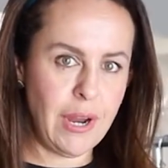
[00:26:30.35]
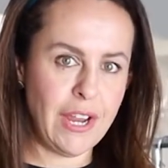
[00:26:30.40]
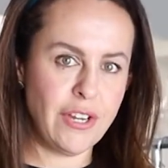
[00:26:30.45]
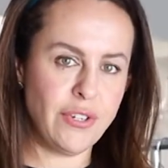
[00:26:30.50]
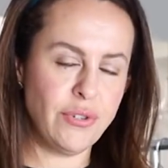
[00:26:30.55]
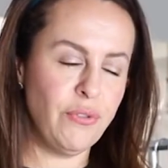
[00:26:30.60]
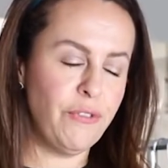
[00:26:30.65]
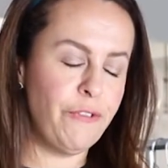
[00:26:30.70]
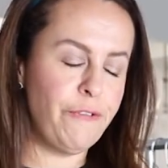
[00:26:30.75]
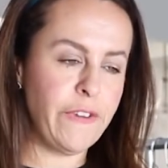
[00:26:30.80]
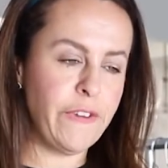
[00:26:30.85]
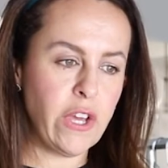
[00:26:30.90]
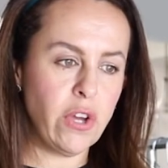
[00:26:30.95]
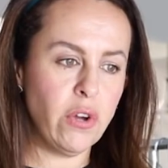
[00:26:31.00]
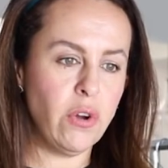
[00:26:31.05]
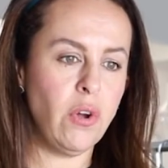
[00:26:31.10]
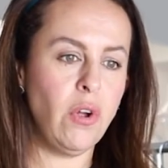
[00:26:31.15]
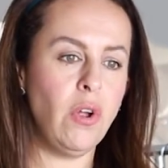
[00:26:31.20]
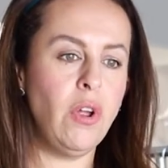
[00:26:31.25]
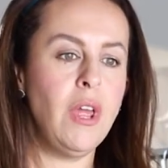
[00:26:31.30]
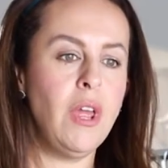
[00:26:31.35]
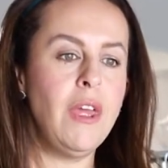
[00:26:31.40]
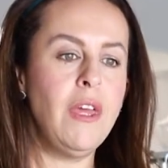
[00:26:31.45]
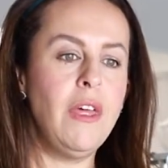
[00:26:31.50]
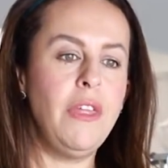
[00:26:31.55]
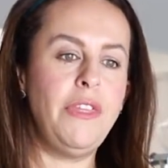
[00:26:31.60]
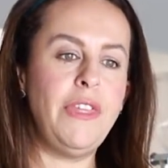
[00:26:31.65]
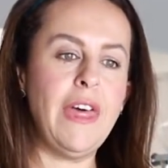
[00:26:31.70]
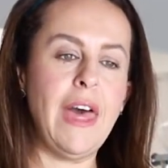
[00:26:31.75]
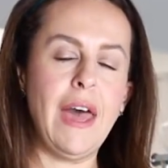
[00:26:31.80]
I do feel
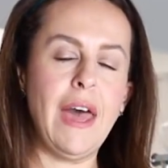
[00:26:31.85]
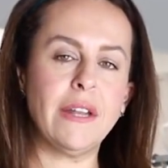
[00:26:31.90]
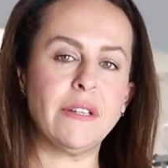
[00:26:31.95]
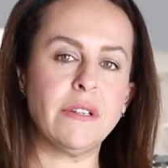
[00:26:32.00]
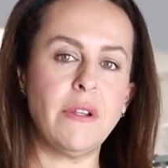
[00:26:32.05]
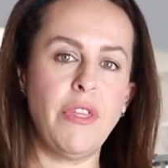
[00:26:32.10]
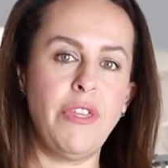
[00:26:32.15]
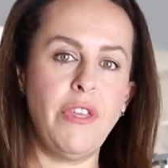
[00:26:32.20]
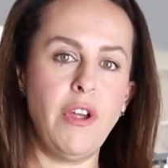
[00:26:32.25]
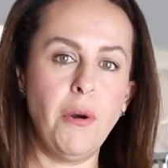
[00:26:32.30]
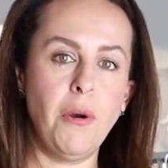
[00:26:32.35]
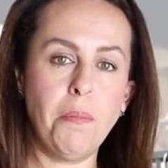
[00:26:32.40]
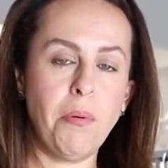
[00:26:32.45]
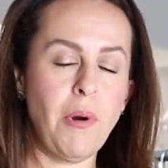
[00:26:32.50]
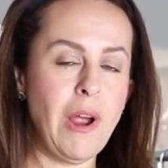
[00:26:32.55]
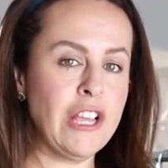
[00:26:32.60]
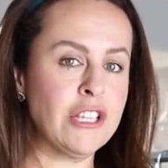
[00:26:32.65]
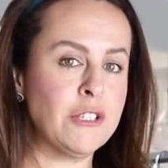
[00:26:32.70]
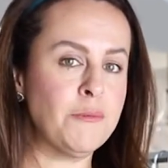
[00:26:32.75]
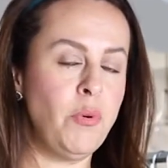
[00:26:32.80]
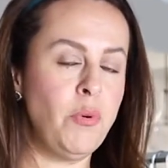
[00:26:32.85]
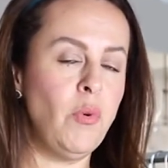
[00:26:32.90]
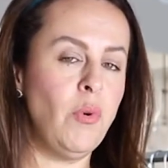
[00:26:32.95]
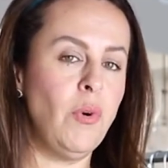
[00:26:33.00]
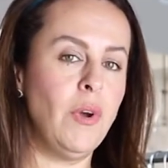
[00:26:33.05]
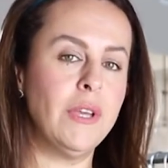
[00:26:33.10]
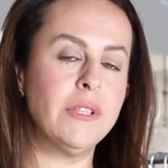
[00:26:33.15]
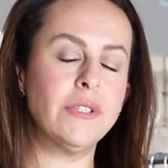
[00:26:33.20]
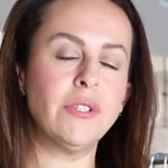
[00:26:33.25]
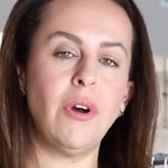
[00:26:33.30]
that their price
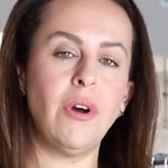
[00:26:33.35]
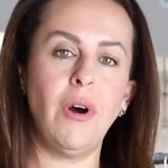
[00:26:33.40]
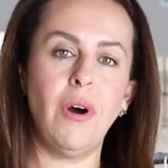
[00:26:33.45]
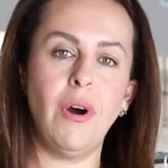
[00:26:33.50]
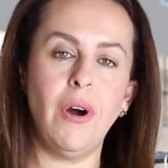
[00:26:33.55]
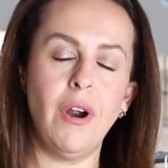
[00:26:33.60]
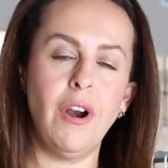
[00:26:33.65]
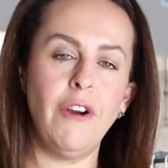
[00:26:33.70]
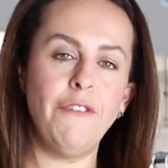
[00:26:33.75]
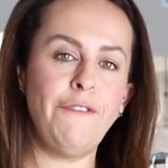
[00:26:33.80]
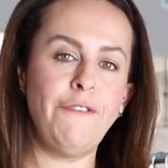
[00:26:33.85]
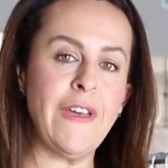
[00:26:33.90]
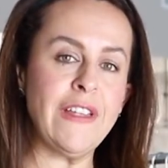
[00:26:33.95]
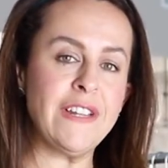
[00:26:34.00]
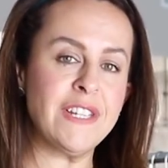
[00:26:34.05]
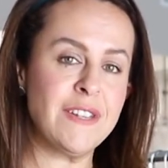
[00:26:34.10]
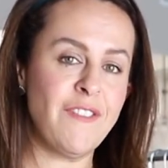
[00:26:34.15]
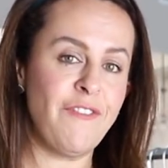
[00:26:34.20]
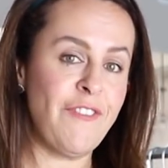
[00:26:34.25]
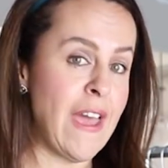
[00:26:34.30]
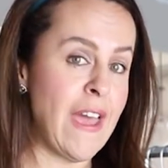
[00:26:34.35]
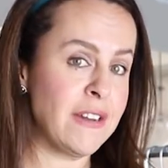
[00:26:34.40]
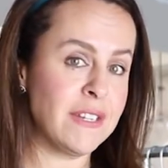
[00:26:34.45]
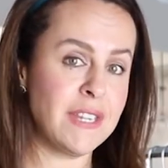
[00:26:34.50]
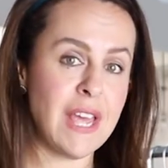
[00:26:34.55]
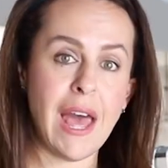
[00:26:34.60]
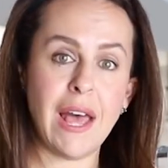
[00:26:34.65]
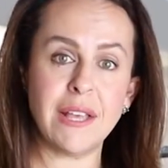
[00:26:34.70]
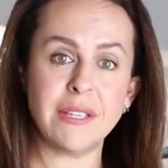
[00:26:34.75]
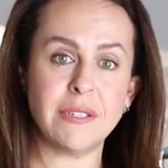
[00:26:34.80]
points are
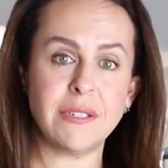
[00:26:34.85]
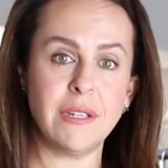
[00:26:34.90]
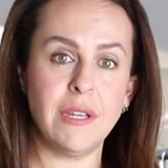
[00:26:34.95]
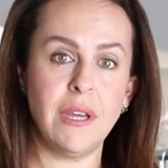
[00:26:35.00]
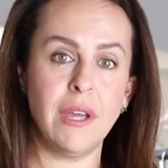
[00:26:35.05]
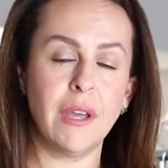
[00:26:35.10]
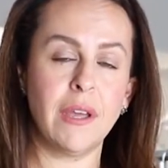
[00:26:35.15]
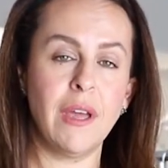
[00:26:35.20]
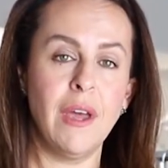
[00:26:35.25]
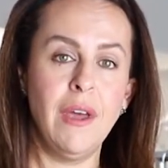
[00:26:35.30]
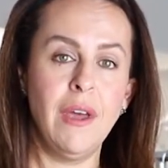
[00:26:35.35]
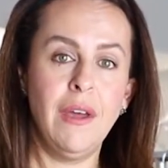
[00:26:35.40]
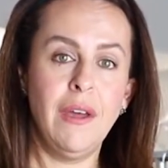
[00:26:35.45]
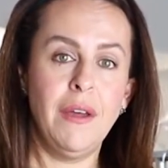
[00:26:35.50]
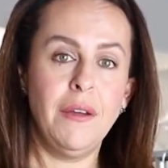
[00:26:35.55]
fantastic.